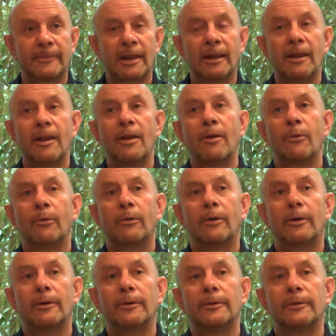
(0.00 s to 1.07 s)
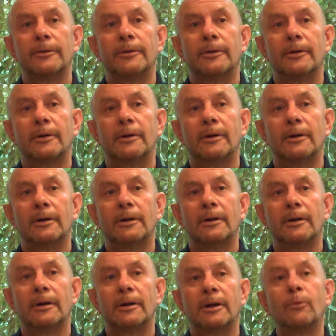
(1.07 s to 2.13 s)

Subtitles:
Which is a little bit of a surprise.